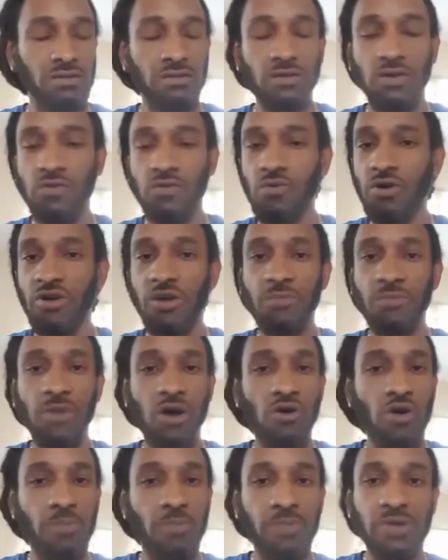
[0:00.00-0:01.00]
Don't worry
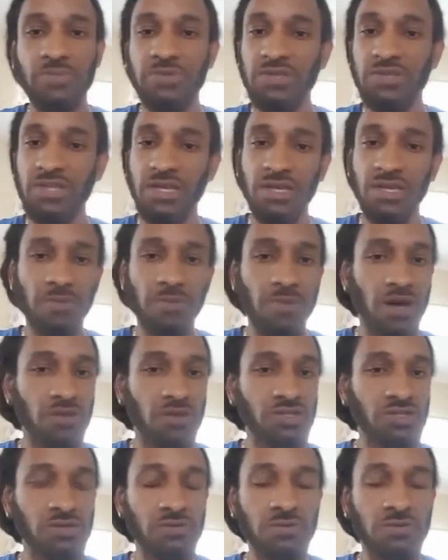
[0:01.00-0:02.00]
about what people think
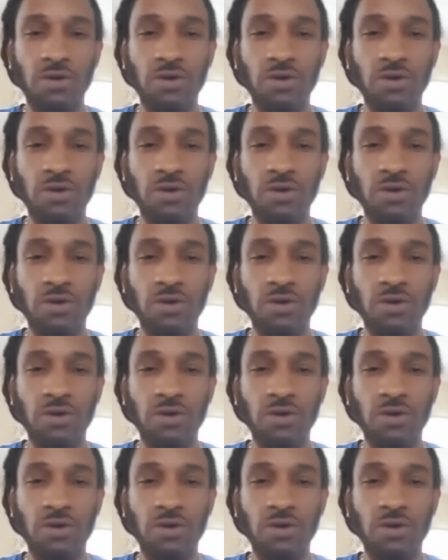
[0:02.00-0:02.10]
about you.